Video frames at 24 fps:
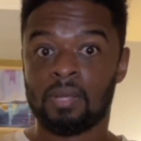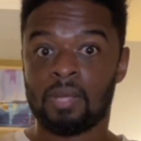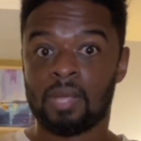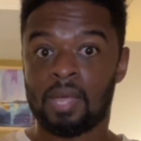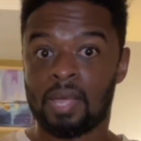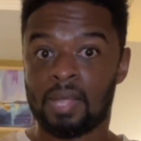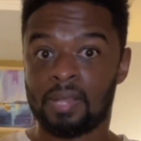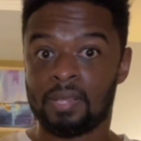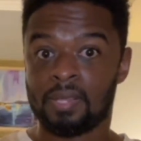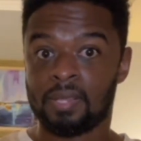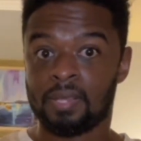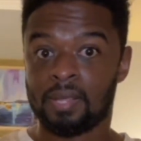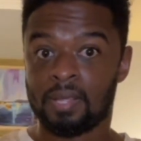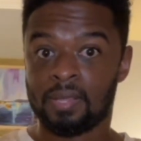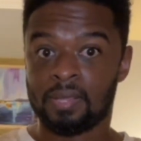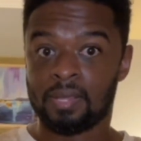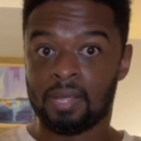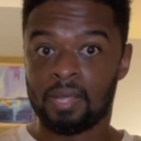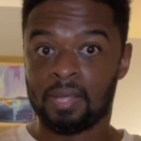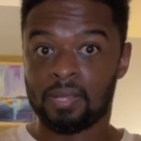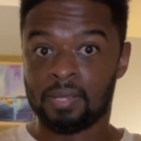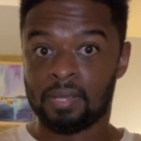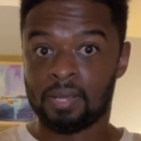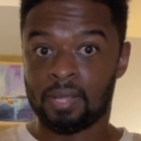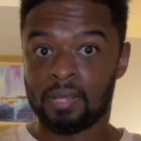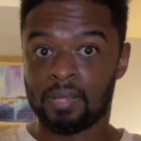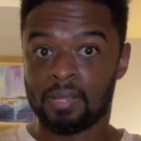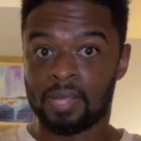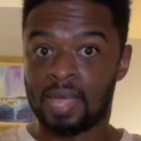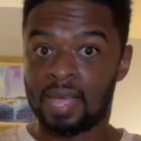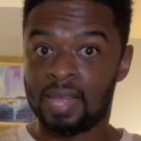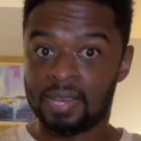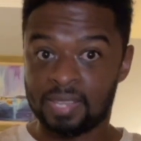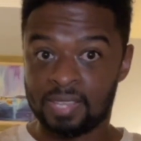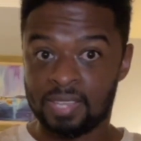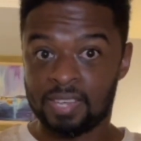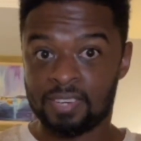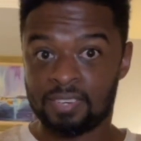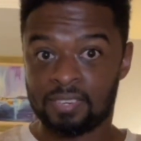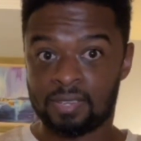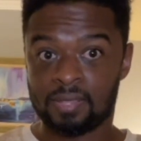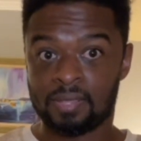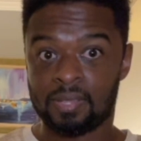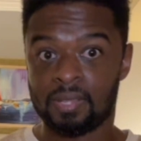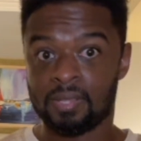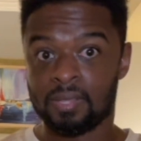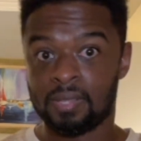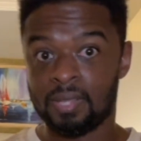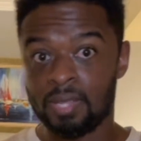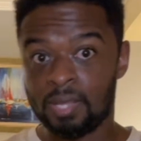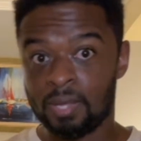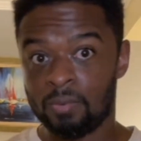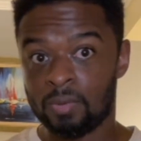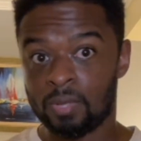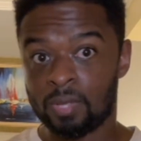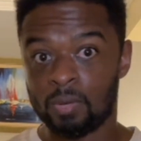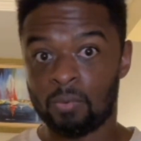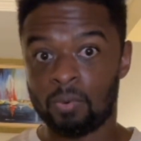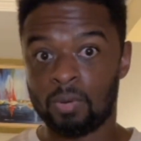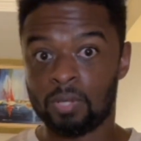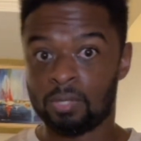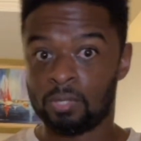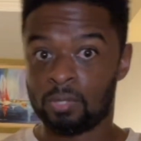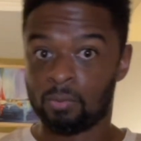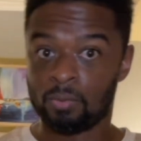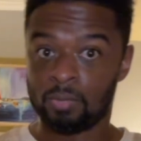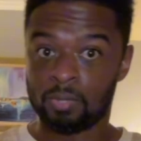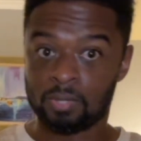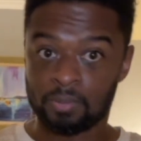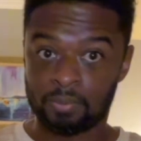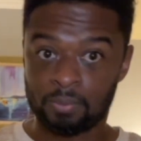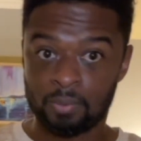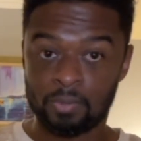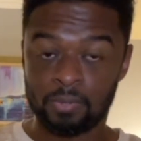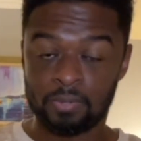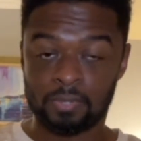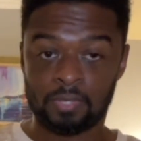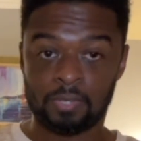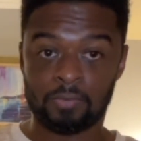and the allegation that they were the ones who were supposed